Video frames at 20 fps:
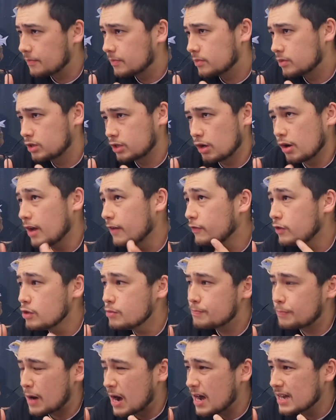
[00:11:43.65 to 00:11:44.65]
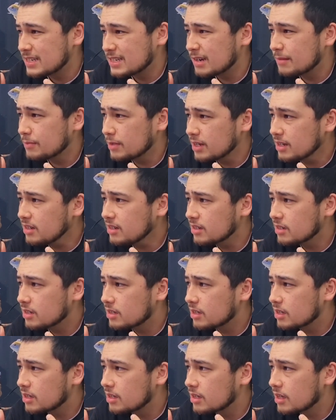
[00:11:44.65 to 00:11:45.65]
So if you buy something
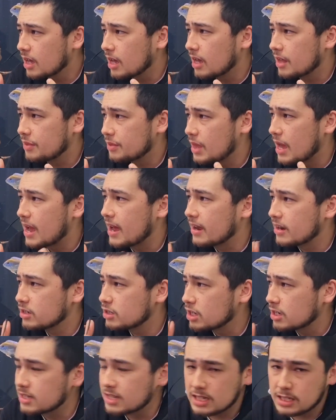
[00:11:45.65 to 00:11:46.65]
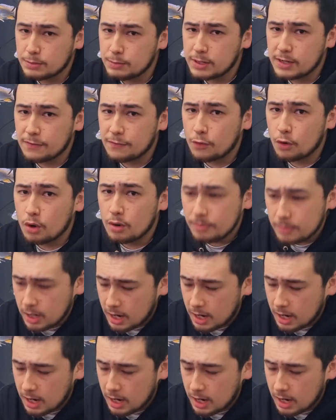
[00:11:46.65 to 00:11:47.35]
that turns out to be deformed,